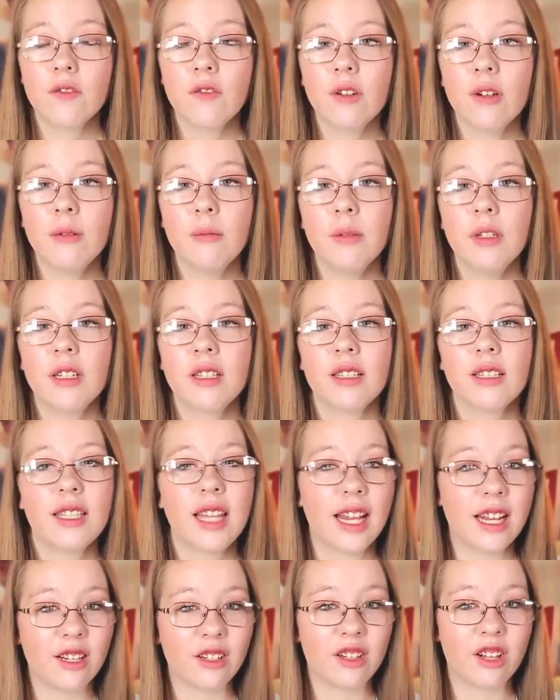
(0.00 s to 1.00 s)
from
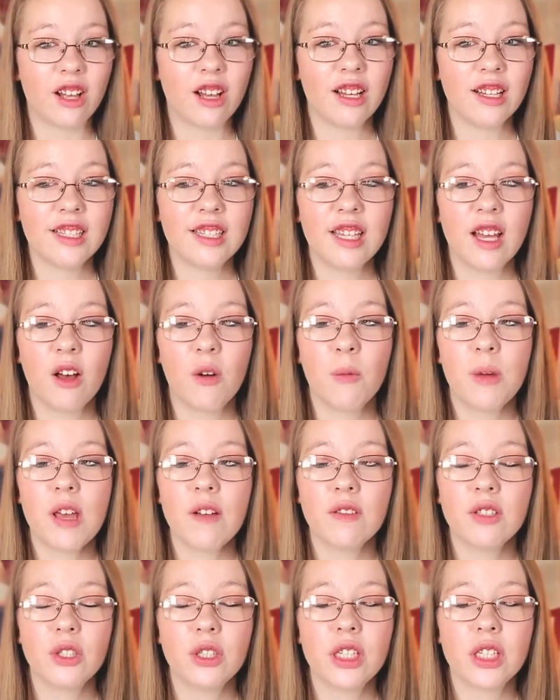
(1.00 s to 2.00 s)
Santa Claus, we
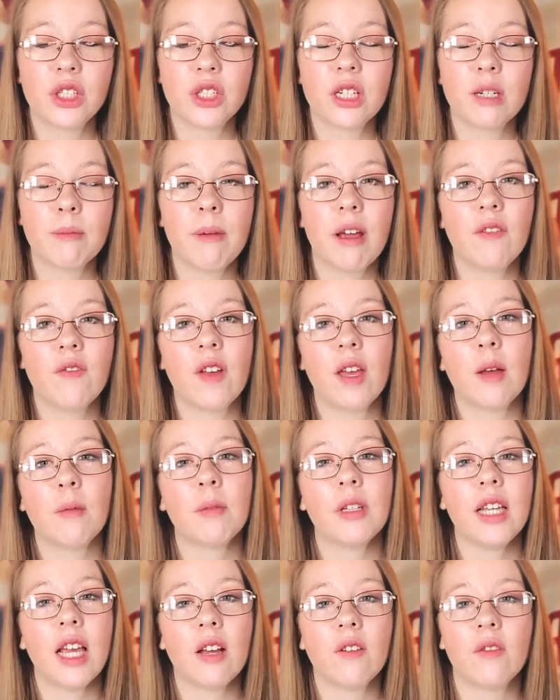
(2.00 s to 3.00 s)
have a tradition in my
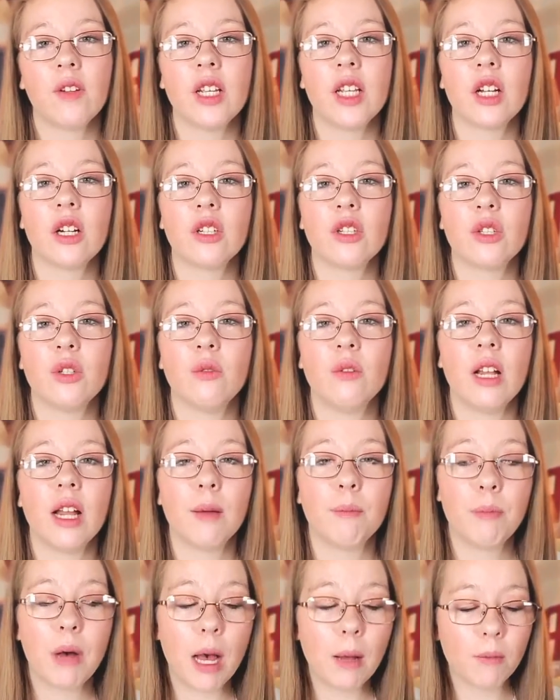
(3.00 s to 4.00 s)
family every year to
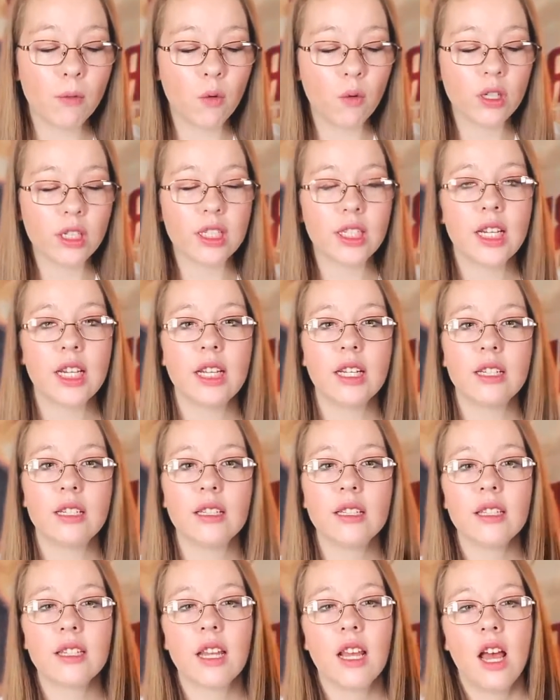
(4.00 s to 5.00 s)
get popcorn
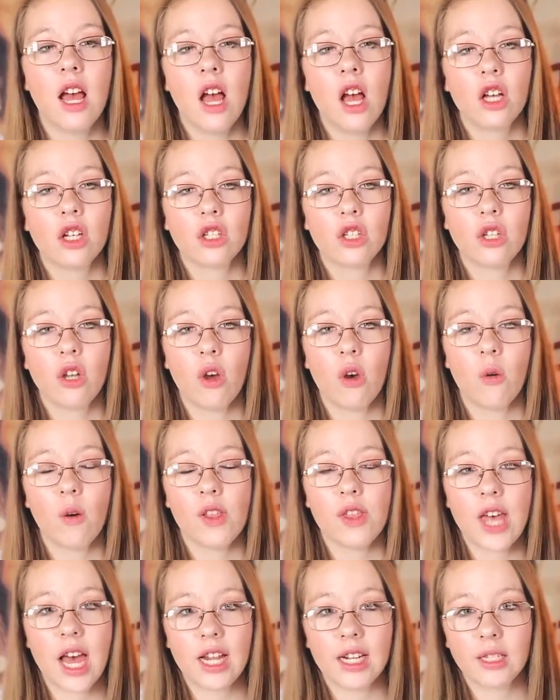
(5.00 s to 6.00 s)
tins. So
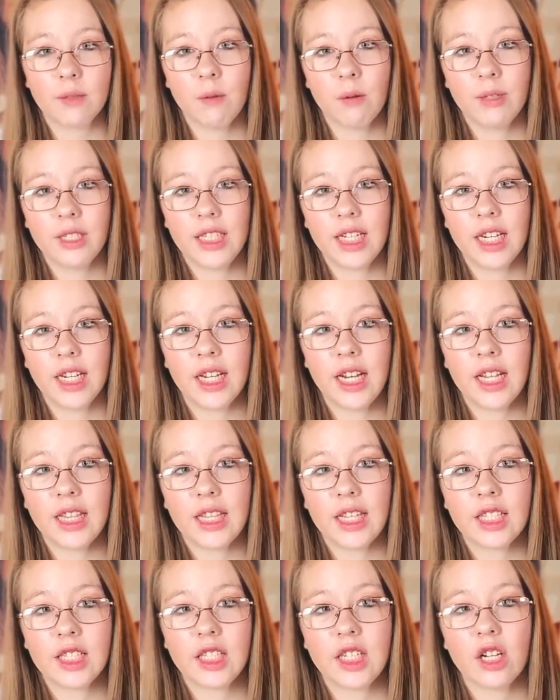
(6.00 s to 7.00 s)
that is what we did. And
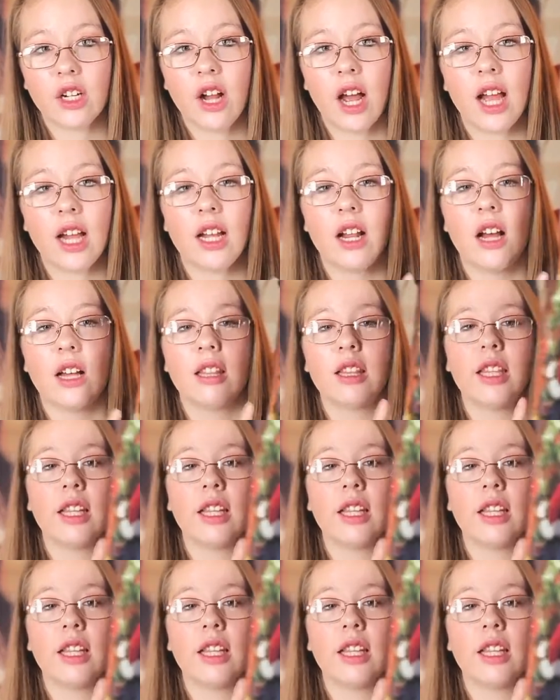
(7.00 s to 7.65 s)
this year, I got